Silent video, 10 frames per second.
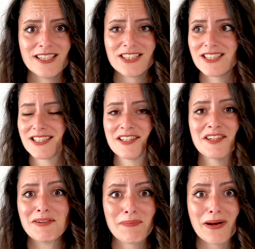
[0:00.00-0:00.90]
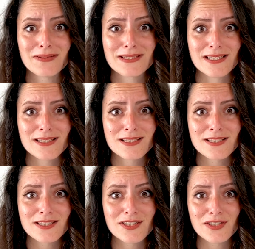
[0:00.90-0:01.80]
She doesn't know about it.
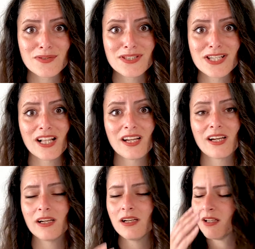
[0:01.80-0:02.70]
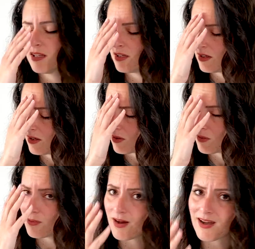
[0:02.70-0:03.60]
So you tell her,
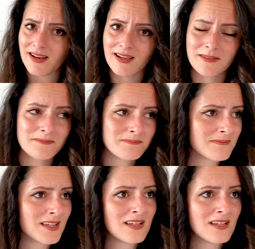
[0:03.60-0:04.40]
oh Anna,